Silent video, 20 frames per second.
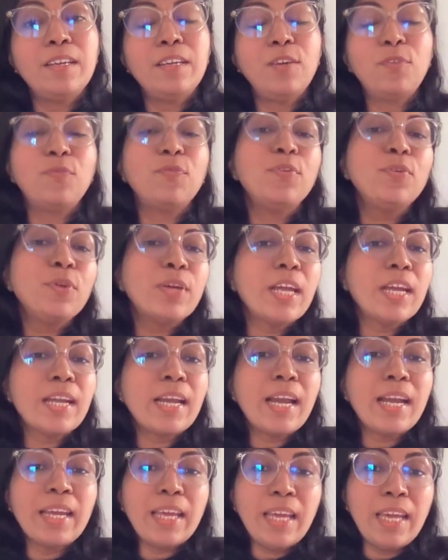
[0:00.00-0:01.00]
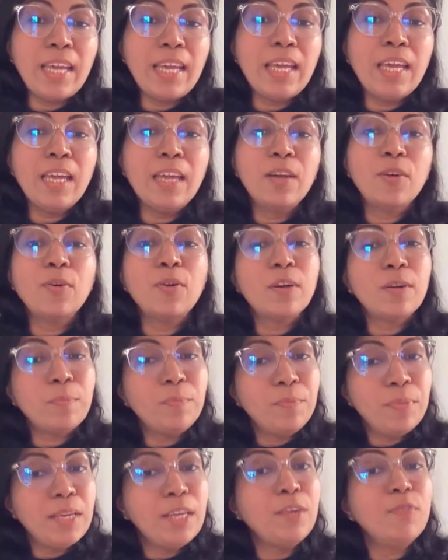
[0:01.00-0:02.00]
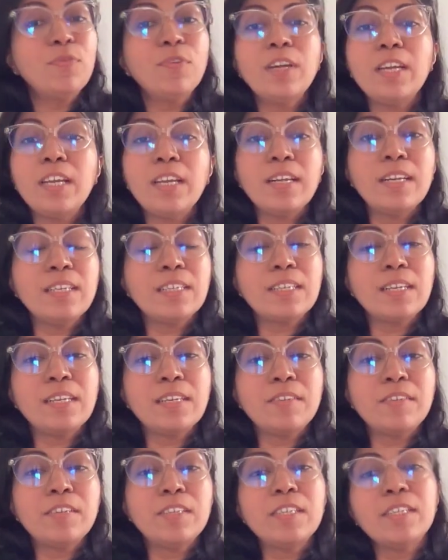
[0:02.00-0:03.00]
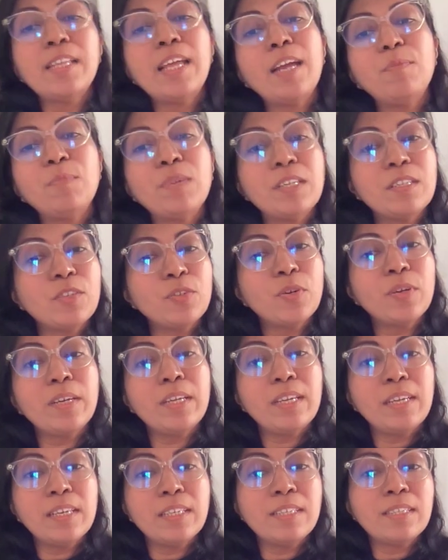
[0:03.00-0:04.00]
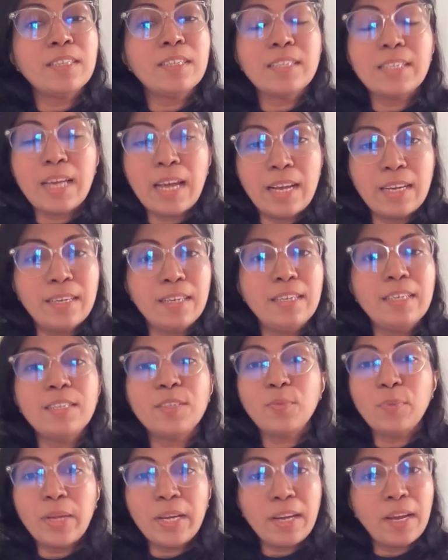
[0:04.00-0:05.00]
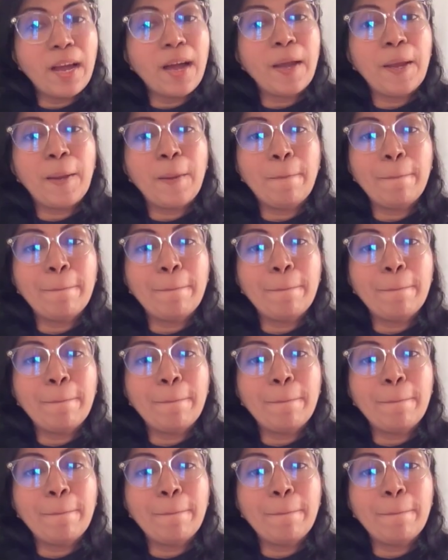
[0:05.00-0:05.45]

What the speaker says: If you get an A or a B for English literature, that means your English standard is very high.